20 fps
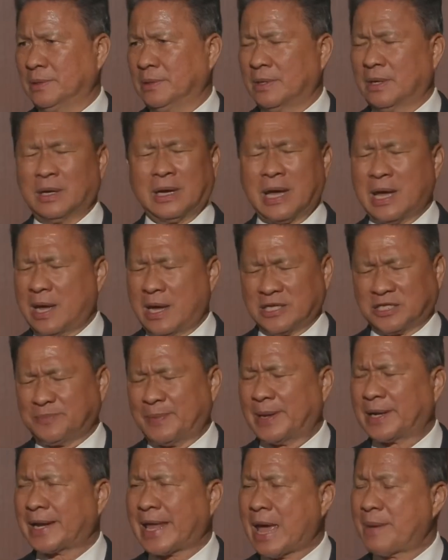uh, uh
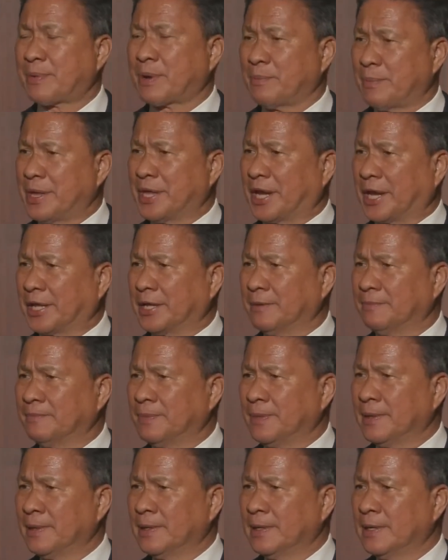expanded capital meeting,
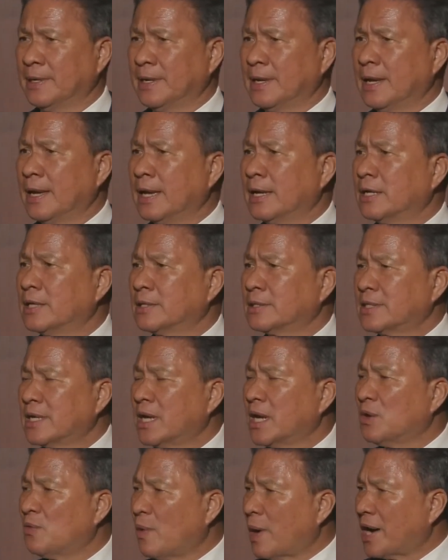
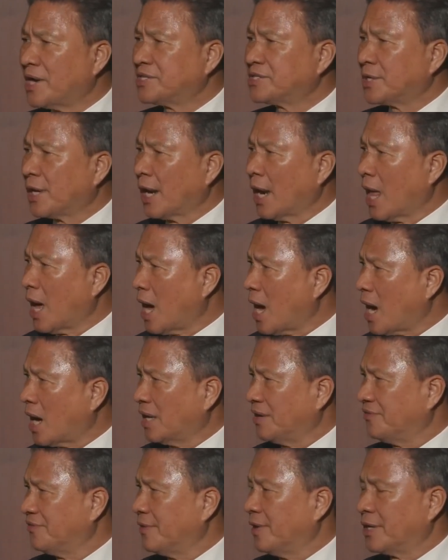televised
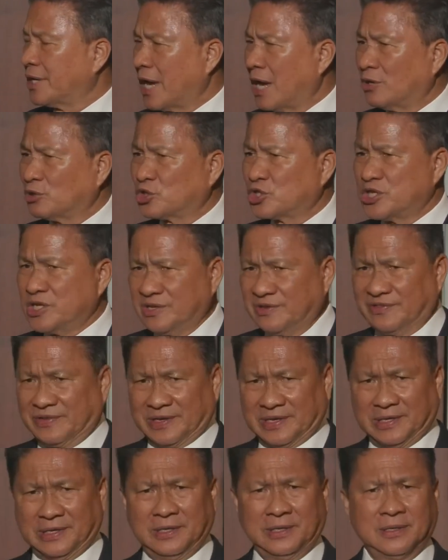live on our
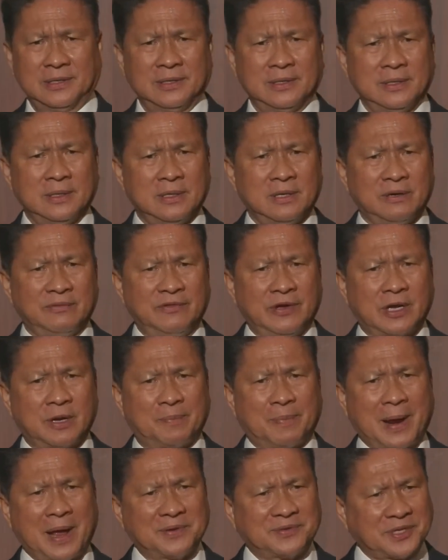TV, where the
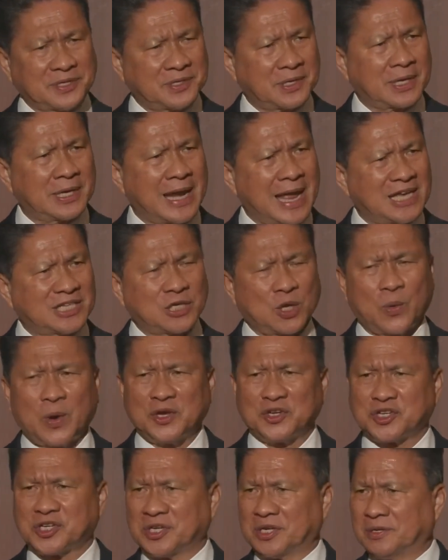private sector can ask
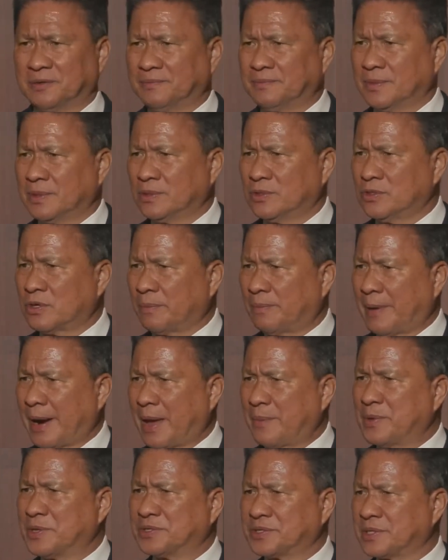question to the
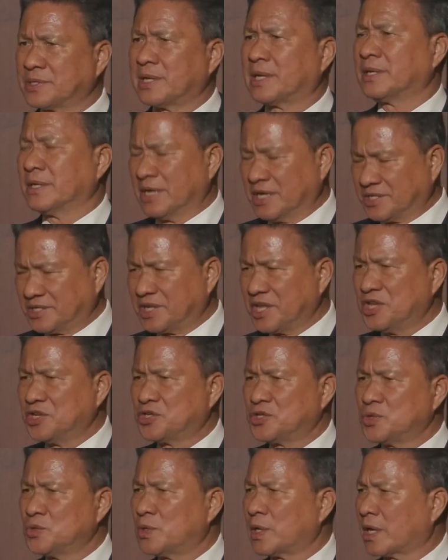prime minister that this
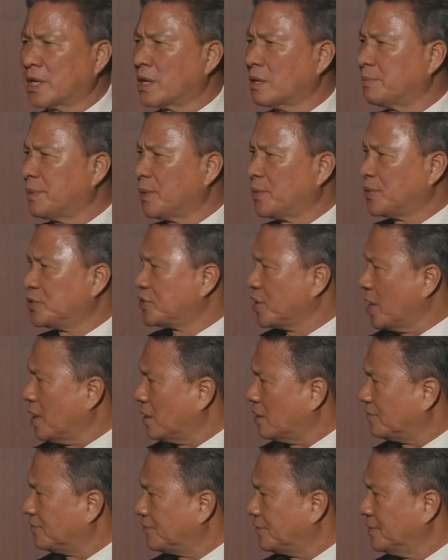issue that cannot be
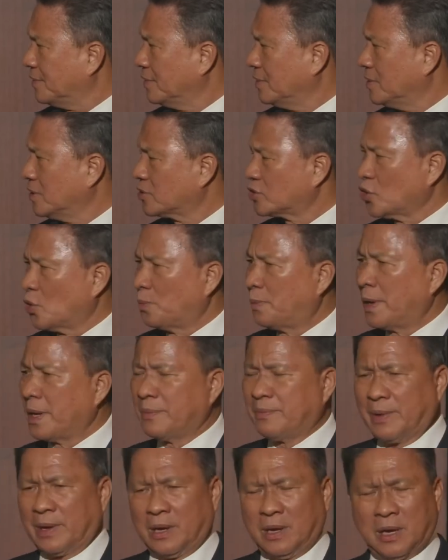resolved. So
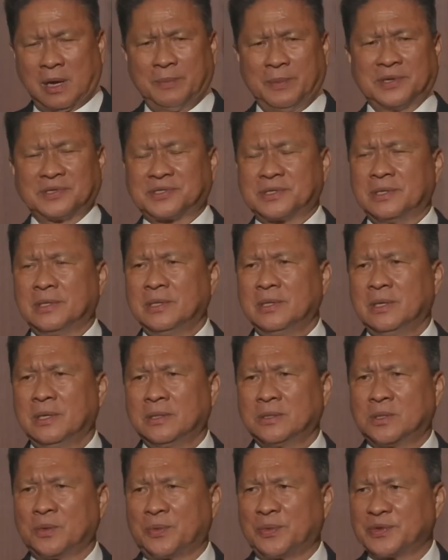please help us
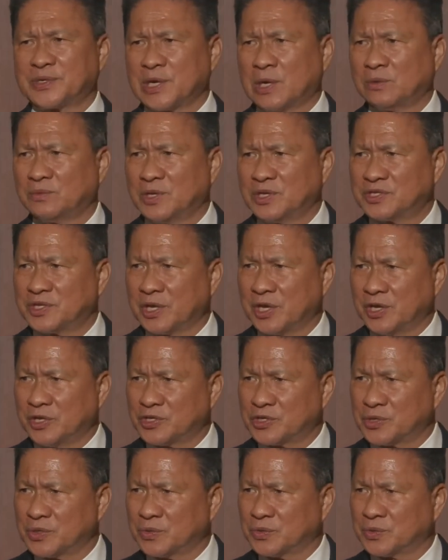to resolve these
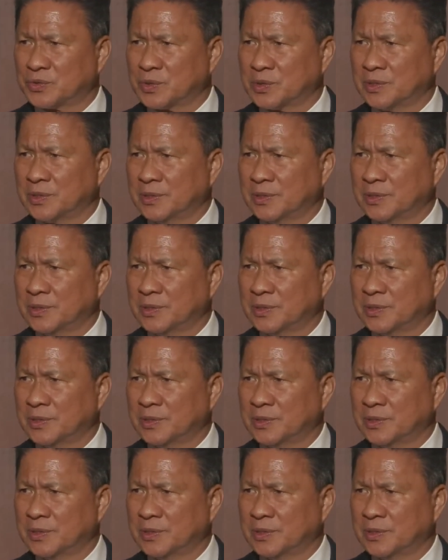issues.